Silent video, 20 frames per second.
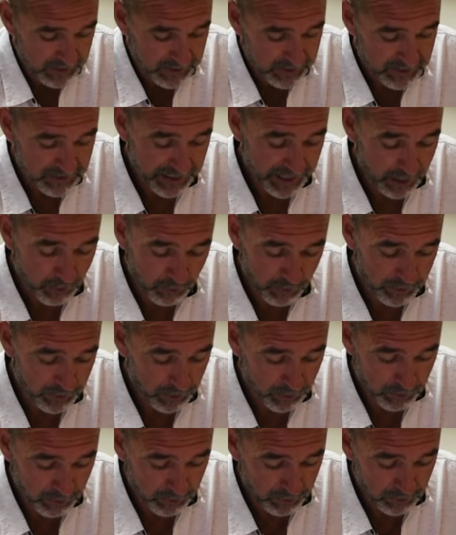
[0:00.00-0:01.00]

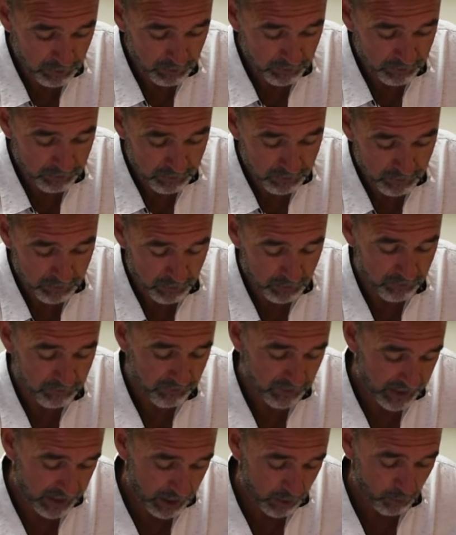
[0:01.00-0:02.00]
sourdough your
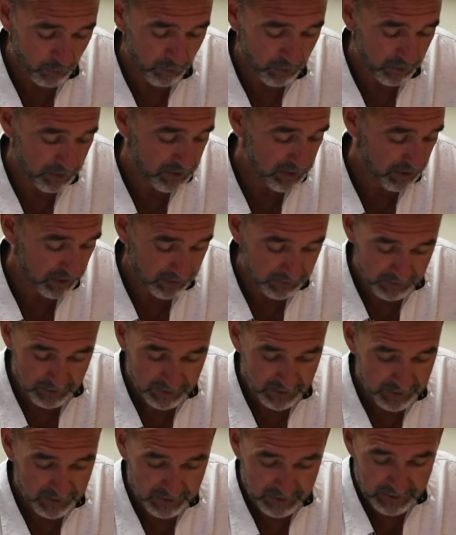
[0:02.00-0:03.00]
flour to
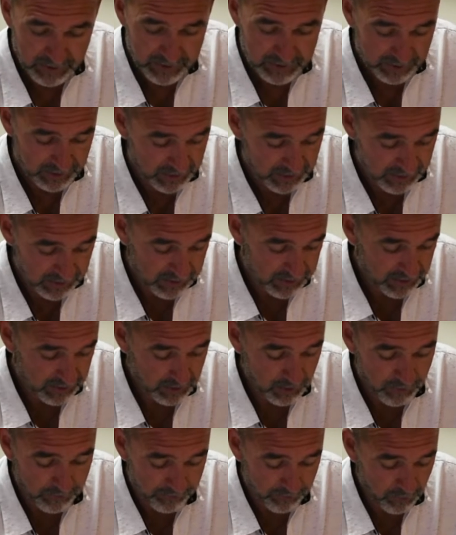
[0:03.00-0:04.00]
get it to
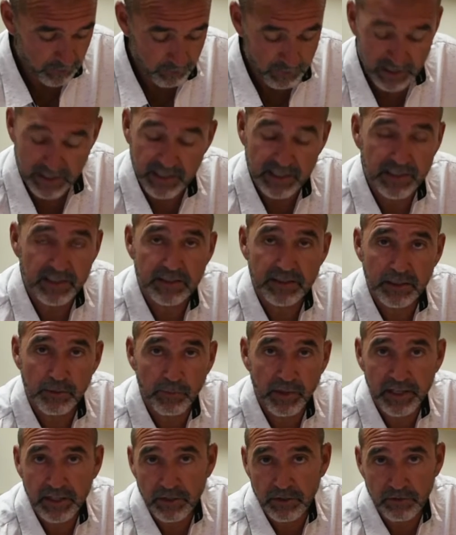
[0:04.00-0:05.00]
start fermenting to
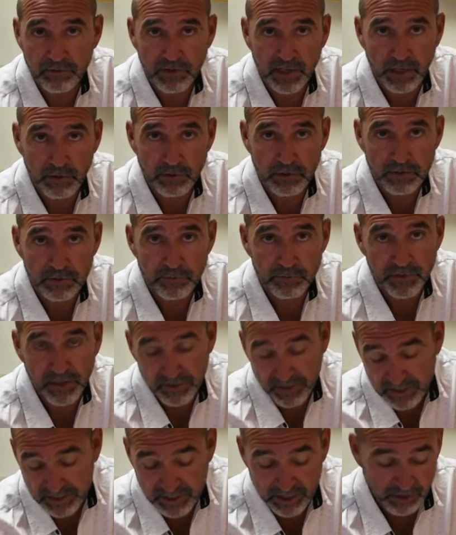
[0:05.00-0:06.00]
make your flours. Now,
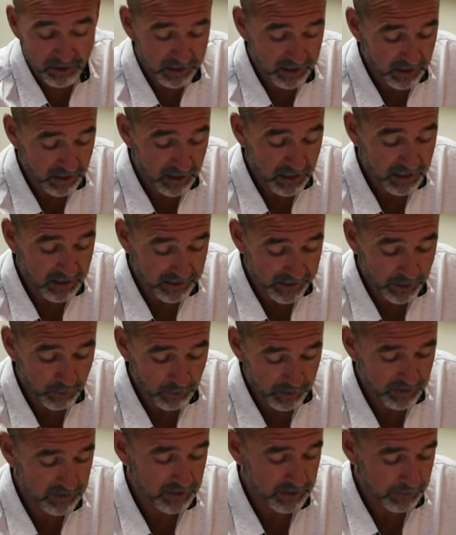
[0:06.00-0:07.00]
they carried a lot of that
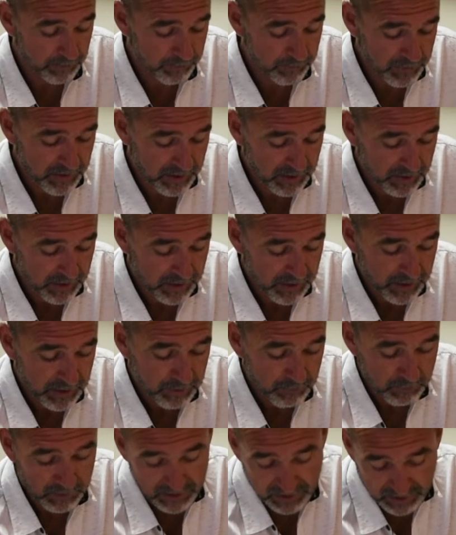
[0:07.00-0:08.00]
with them,
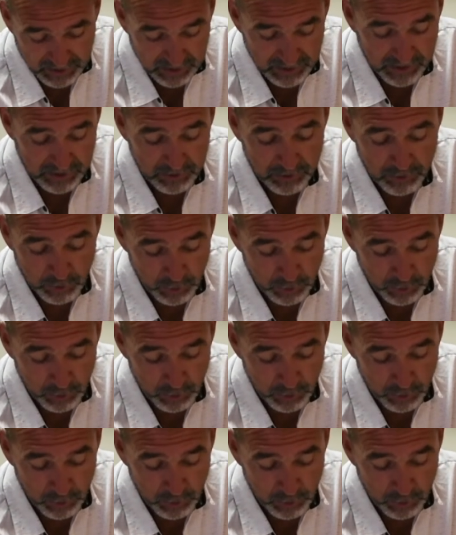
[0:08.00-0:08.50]
but again,